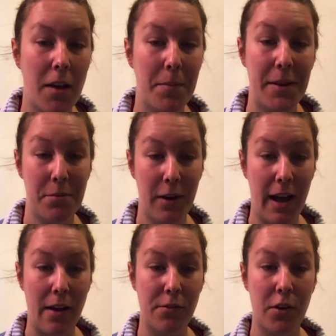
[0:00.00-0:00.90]
people
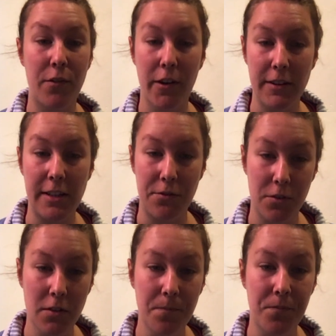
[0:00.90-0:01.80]
have are very
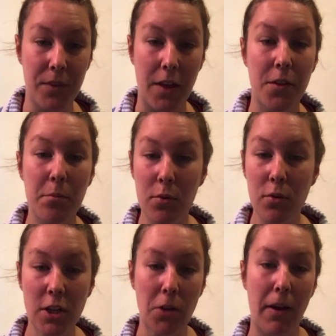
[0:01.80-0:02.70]
different, and the more
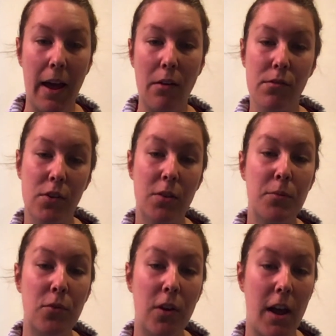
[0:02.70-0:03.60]
you have, the
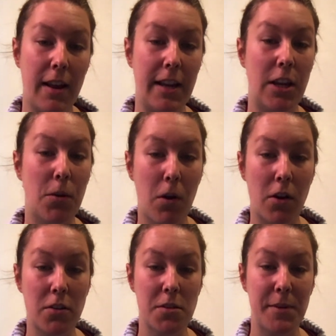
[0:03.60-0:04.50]
more likely you are
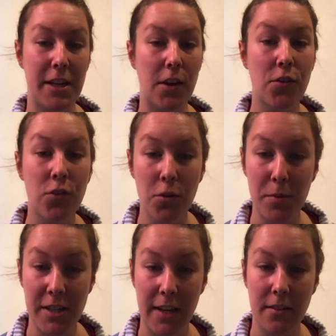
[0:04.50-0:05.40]
to be a super
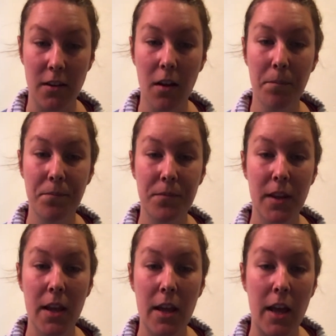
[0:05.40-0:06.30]
taster.
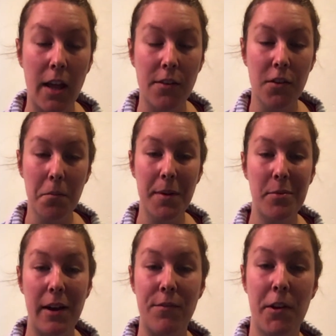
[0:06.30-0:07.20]
And some people
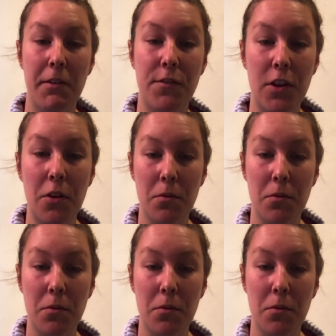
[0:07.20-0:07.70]
have very few,